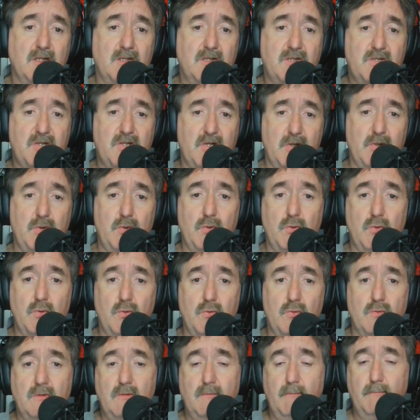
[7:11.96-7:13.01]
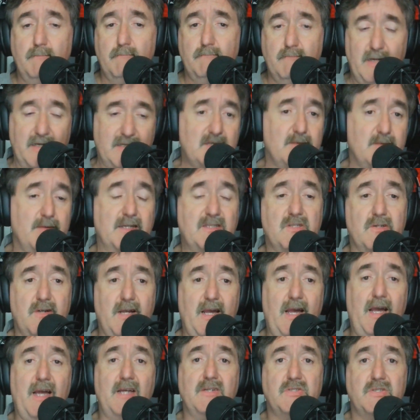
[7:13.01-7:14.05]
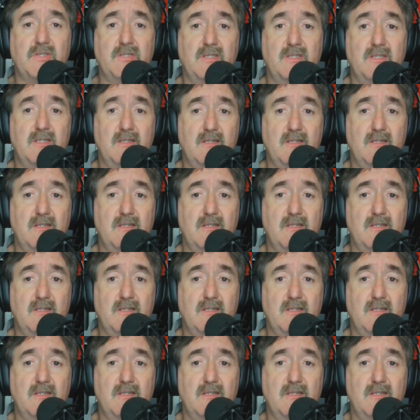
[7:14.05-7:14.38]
to make some extra cash,